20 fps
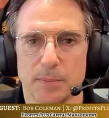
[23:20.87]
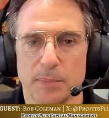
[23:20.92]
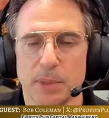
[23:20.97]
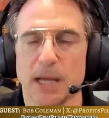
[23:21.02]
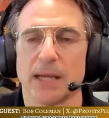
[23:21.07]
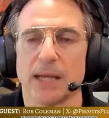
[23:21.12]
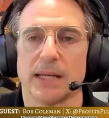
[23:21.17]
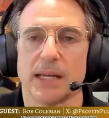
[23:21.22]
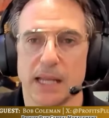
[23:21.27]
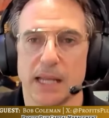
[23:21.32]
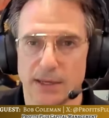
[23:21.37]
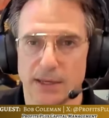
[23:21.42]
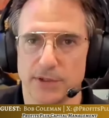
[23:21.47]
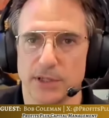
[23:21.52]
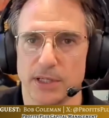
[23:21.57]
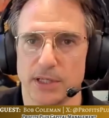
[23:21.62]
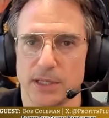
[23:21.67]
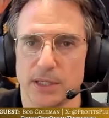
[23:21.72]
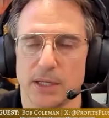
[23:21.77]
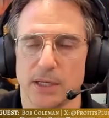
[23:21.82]

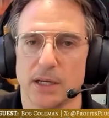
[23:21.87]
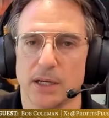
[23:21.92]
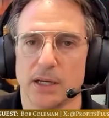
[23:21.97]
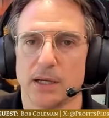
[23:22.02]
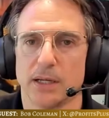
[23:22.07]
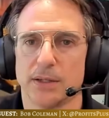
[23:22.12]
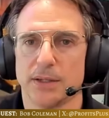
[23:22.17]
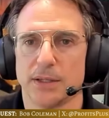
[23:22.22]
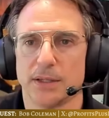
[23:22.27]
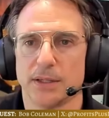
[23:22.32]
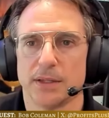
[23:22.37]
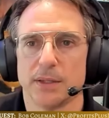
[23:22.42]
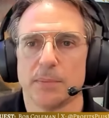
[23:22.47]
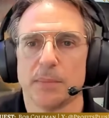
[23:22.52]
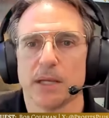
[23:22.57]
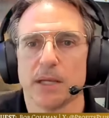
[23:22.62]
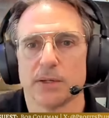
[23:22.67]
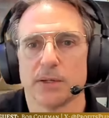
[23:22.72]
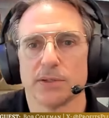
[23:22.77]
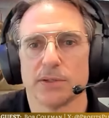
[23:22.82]
heavily the
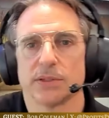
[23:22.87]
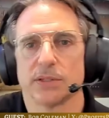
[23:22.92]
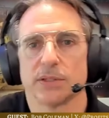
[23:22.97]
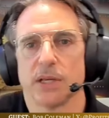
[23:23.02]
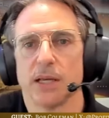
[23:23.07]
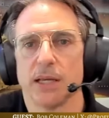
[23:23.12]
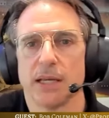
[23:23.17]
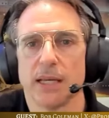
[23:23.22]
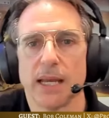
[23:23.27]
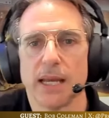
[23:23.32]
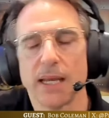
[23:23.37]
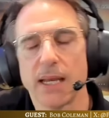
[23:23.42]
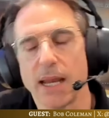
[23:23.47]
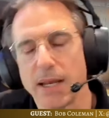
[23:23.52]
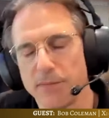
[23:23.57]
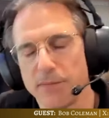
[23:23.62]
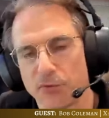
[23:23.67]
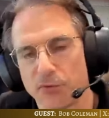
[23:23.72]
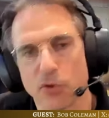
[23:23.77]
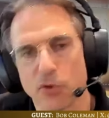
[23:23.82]
metals
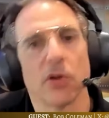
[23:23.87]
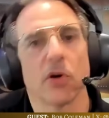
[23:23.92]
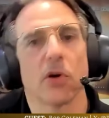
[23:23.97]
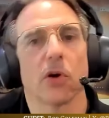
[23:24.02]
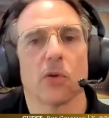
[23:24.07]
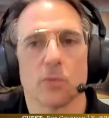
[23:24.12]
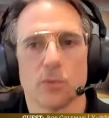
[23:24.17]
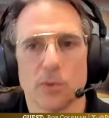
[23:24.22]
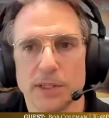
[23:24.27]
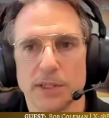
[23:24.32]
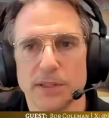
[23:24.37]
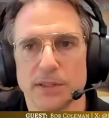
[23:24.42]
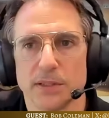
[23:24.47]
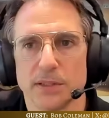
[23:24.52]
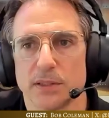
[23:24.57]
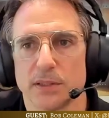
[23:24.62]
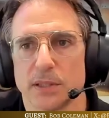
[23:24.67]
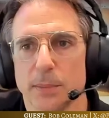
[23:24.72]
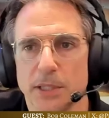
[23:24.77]
and for their own reasons.